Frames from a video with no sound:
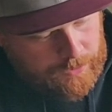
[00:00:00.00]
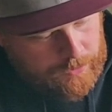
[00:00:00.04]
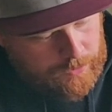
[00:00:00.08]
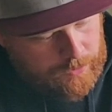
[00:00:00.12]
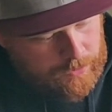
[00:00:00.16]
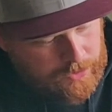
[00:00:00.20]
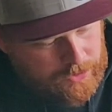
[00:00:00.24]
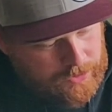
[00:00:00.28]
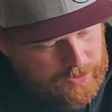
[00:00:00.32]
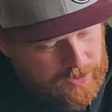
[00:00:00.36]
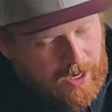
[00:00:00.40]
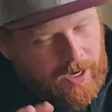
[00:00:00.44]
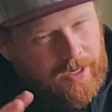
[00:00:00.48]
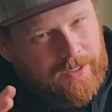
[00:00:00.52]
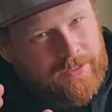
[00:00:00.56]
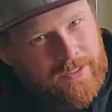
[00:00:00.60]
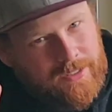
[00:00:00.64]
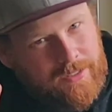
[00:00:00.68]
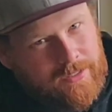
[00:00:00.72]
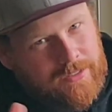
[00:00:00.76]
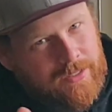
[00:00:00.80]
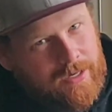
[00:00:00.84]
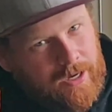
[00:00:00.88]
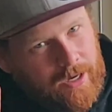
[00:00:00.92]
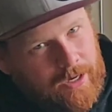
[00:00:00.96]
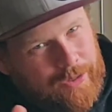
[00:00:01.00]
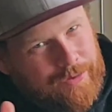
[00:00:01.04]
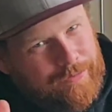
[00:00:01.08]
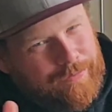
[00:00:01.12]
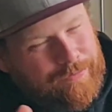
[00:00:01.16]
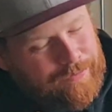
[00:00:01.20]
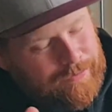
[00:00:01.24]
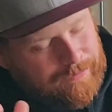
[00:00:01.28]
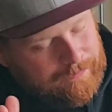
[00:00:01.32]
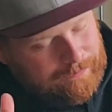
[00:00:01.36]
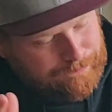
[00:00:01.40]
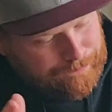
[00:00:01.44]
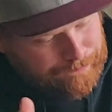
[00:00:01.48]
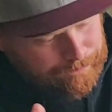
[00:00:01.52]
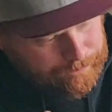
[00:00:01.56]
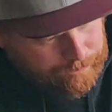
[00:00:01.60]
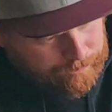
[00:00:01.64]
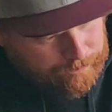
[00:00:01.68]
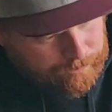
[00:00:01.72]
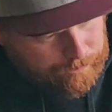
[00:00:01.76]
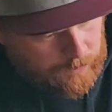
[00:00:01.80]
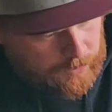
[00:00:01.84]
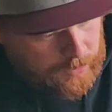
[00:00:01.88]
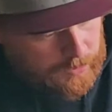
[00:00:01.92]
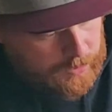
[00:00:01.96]
Starting to kind of
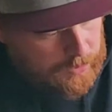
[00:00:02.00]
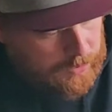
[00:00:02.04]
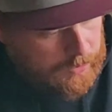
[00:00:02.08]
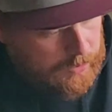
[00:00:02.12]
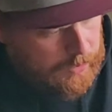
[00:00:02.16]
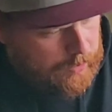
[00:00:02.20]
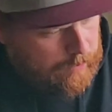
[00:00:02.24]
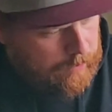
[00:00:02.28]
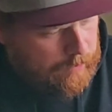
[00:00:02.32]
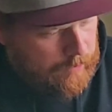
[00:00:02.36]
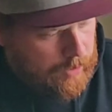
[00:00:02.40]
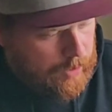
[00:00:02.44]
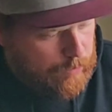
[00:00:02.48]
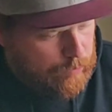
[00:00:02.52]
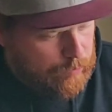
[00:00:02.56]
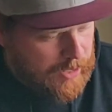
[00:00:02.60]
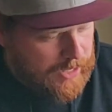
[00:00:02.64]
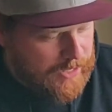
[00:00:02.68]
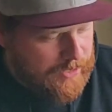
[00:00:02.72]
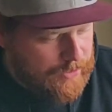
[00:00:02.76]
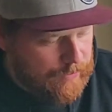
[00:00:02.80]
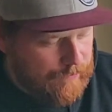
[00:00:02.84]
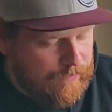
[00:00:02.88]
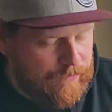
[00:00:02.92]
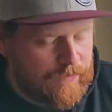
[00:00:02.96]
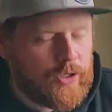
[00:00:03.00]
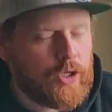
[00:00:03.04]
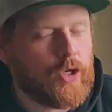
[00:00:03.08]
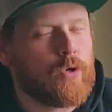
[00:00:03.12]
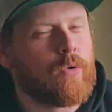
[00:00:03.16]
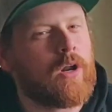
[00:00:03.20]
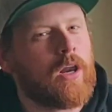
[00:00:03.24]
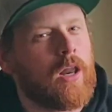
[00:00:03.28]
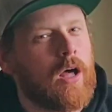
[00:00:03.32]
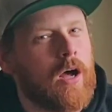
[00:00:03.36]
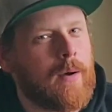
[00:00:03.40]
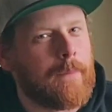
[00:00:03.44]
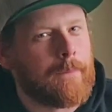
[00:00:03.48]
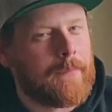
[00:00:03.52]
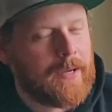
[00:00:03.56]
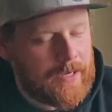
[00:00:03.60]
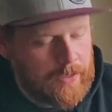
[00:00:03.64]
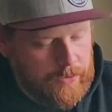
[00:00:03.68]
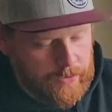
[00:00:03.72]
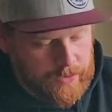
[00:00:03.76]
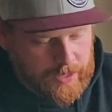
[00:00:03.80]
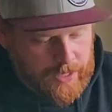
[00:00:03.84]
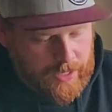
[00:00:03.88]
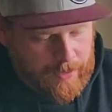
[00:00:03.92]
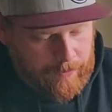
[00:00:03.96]
raise a few alarm
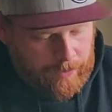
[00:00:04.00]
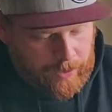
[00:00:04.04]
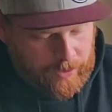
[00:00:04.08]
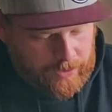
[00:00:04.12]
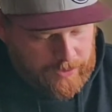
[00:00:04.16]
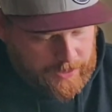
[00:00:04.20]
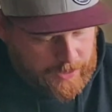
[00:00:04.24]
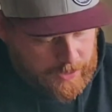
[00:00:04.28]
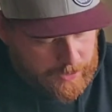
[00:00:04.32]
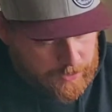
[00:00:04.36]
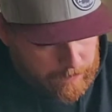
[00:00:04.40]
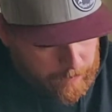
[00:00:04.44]
bells there because it is